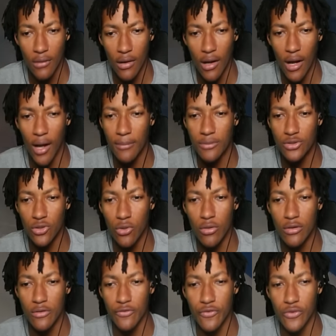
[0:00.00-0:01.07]
I'm so
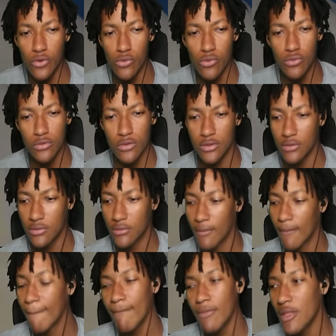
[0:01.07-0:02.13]
confused.
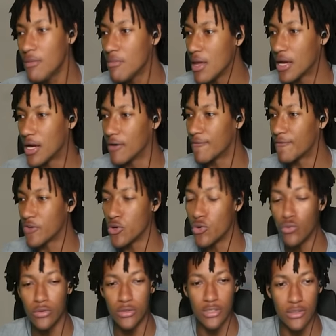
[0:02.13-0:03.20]
It'd be
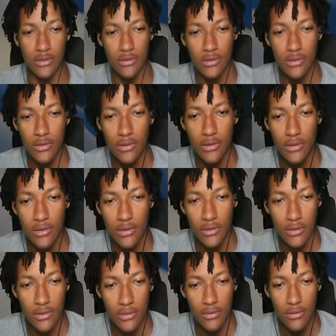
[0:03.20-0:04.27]
confusing.
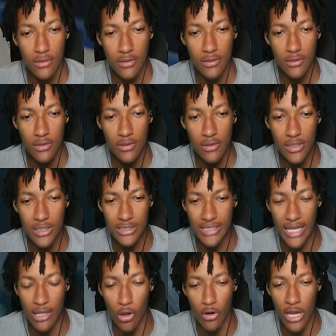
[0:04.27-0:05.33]
This is
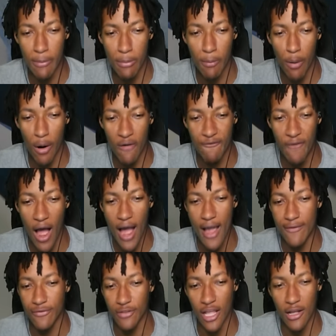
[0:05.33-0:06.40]
Hello Neighbor Part
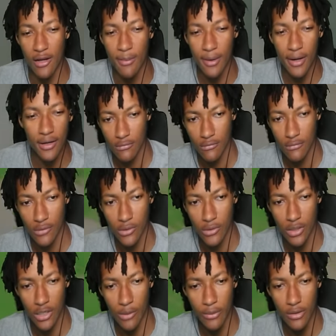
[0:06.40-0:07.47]
five. Like, come on. Hold on, are we